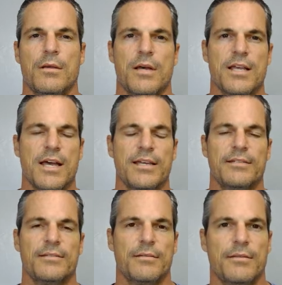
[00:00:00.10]
Hi
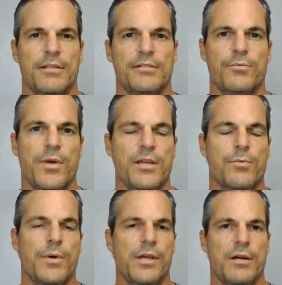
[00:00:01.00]
guys, this week
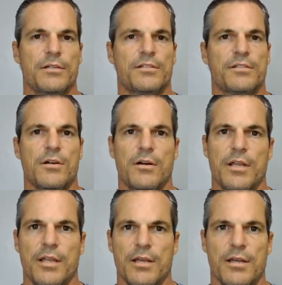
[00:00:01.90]
we are
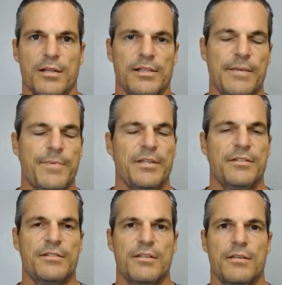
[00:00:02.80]
starting uh,
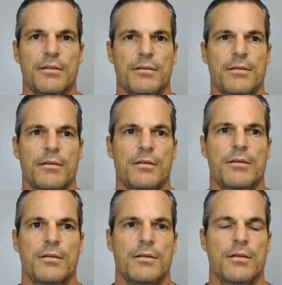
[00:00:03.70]
lipids
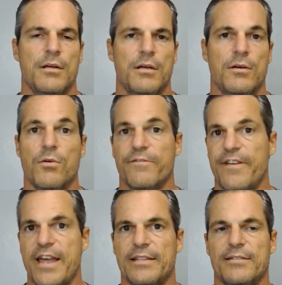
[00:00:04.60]
uh, or
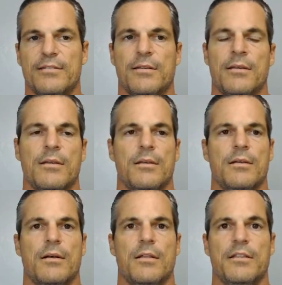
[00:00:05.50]
fats.
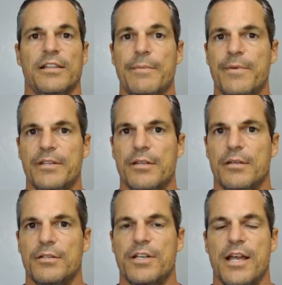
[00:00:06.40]
Uh, the lipid
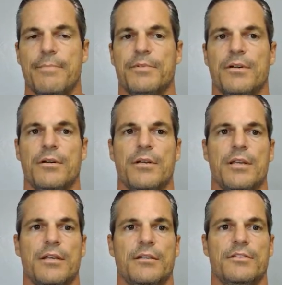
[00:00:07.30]
chapter
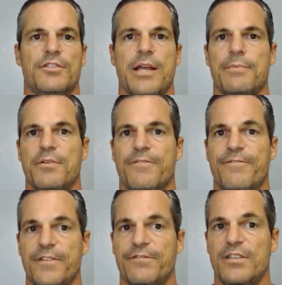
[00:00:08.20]
is chapter
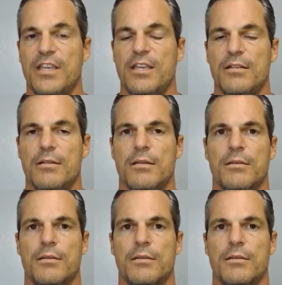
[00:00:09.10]
fifteen.